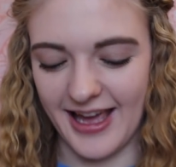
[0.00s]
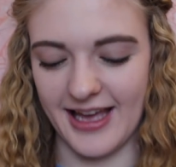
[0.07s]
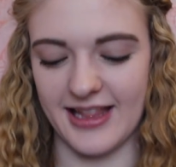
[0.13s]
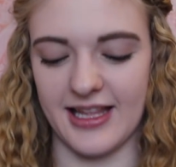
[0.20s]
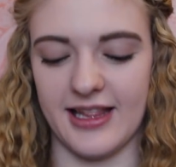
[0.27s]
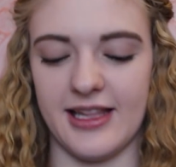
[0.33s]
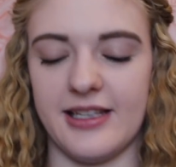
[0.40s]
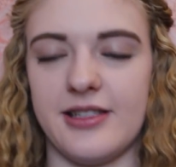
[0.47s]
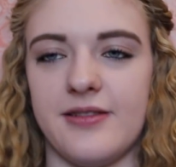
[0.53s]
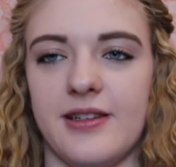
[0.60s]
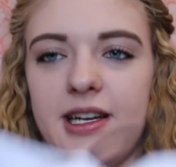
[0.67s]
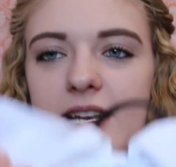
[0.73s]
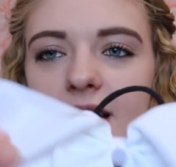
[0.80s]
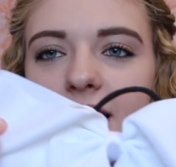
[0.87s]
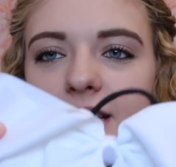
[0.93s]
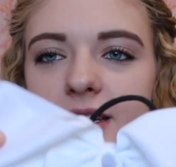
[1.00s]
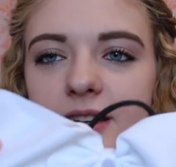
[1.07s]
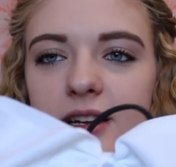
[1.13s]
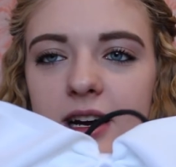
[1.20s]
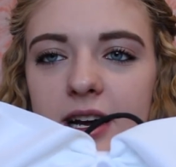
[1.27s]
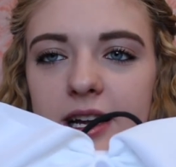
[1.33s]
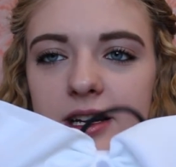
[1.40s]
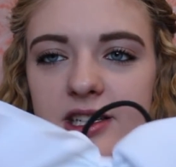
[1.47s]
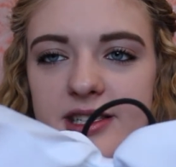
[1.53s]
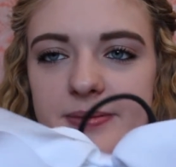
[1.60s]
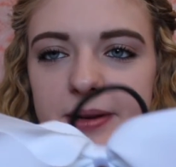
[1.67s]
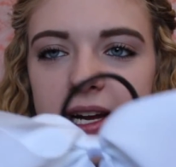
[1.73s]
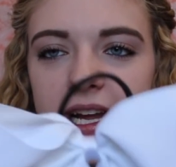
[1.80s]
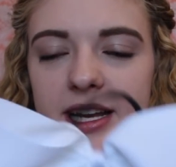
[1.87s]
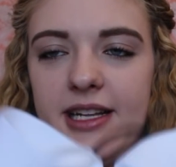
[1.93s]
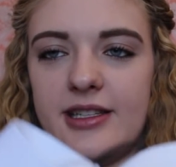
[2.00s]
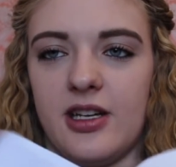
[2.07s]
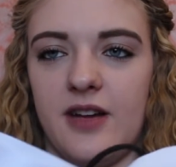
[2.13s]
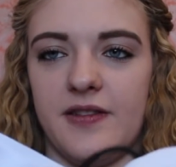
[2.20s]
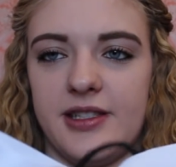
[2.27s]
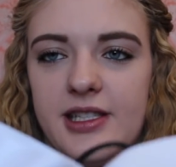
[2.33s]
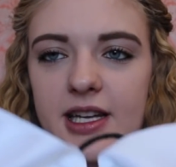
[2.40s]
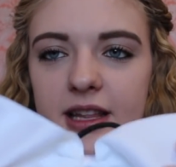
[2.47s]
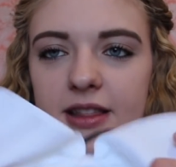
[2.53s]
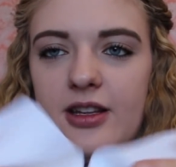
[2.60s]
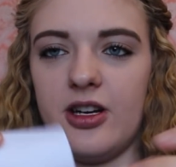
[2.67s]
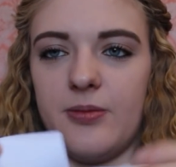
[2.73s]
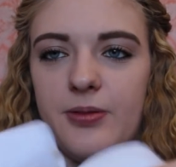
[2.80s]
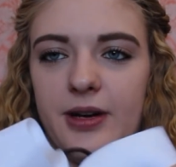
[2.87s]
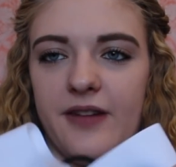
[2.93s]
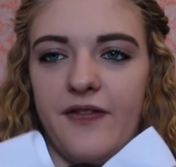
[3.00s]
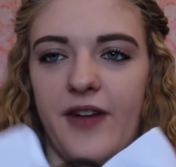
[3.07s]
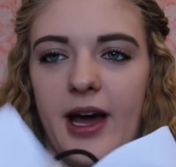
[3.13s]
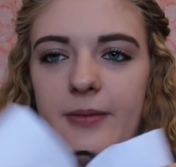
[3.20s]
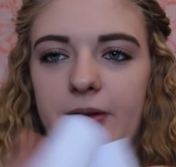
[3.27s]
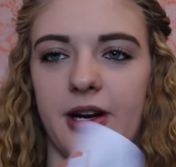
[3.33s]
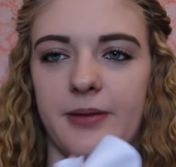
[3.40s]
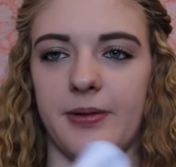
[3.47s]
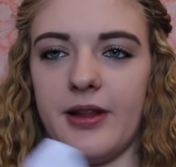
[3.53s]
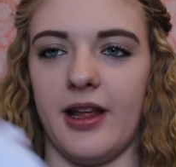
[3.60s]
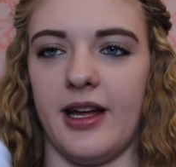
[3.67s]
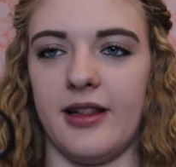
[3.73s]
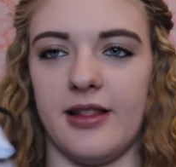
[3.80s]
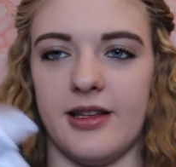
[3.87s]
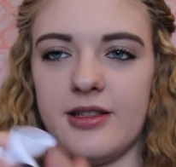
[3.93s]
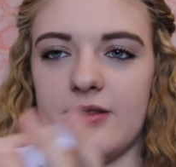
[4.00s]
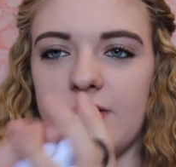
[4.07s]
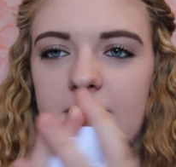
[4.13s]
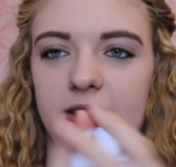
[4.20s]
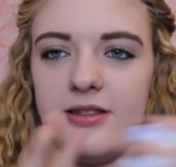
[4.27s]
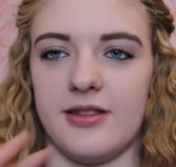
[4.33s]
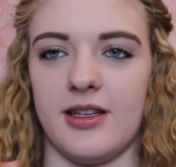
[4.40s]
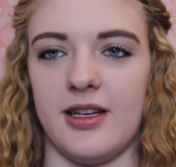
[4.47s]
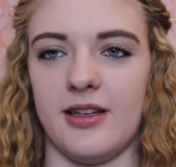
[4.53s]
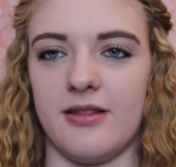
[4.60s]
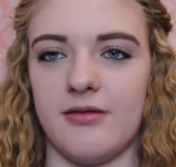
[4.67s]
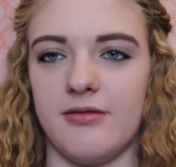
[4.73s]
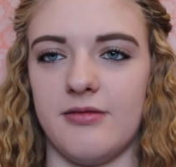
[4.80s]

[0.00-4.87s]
And then this one I did not hairspray, and it's obviously a thinner fabric, but like this one is like,